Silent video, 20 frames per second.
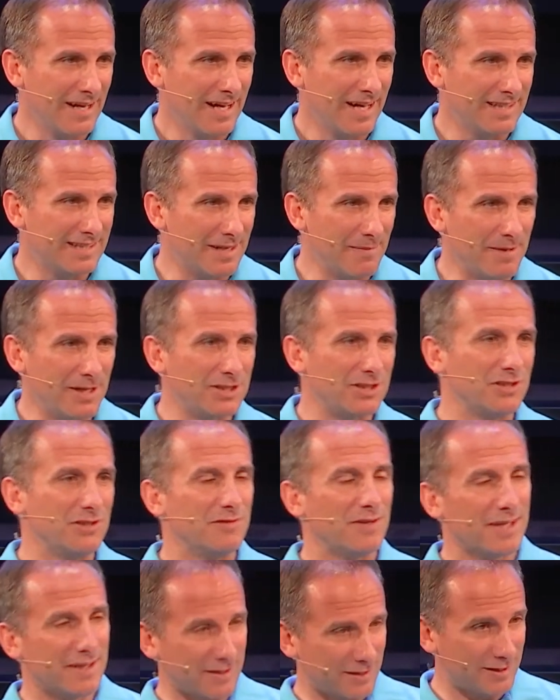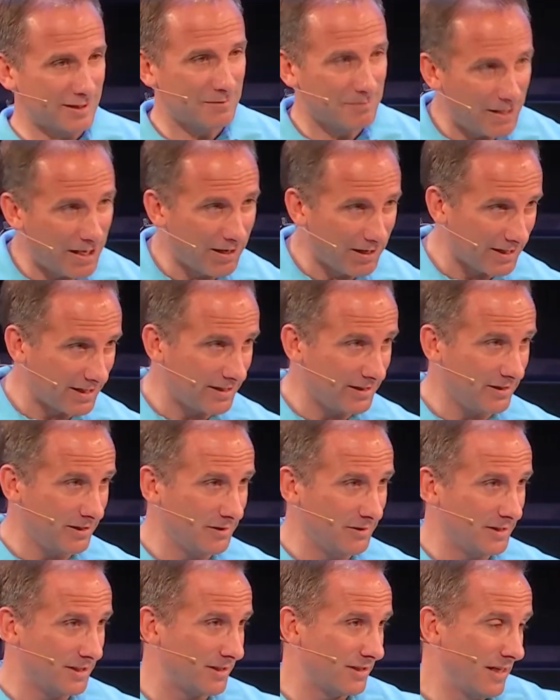As I mentioned, you've got the Samaritan,
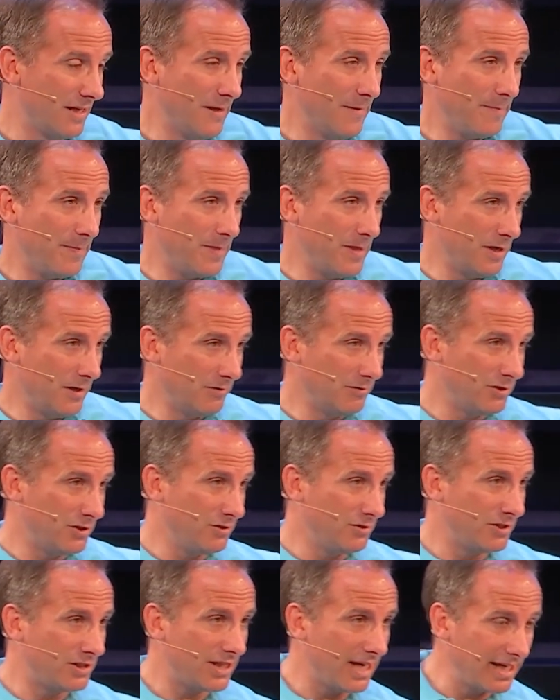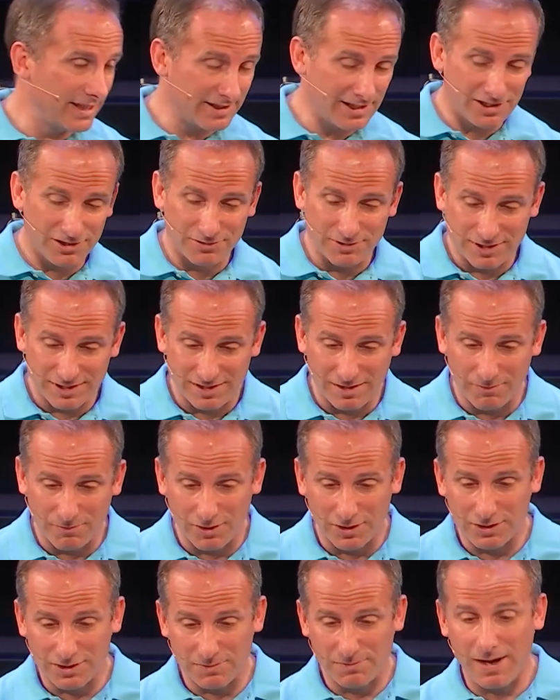who is, you know, Jewish ancestry
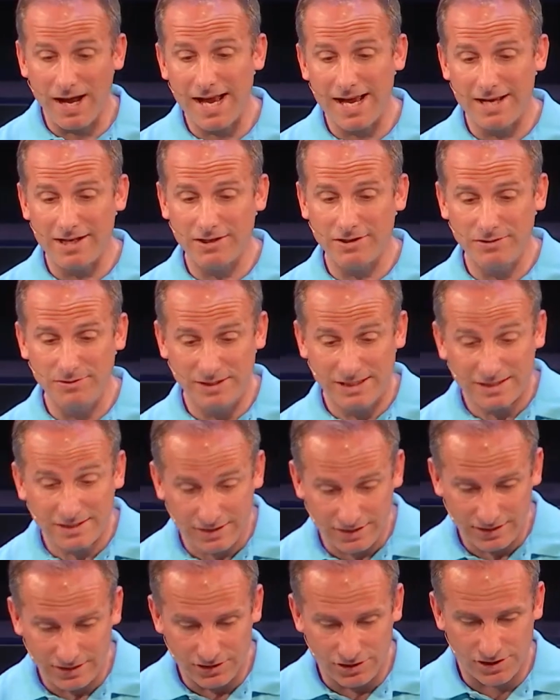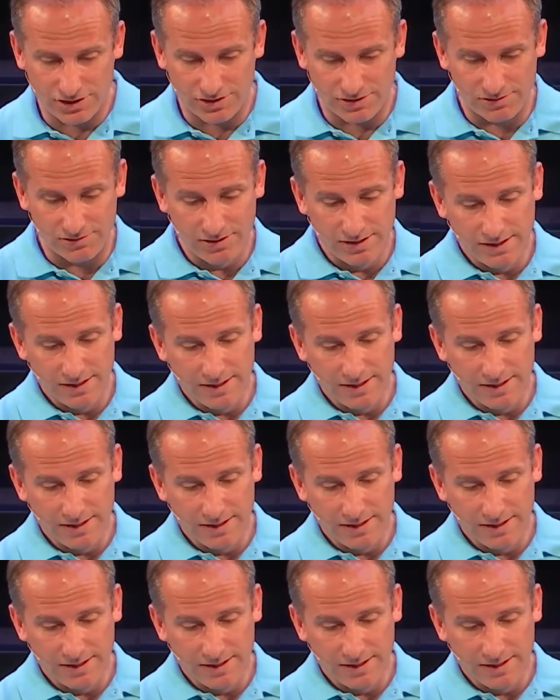somewhere, Tobiah, who is a Jew,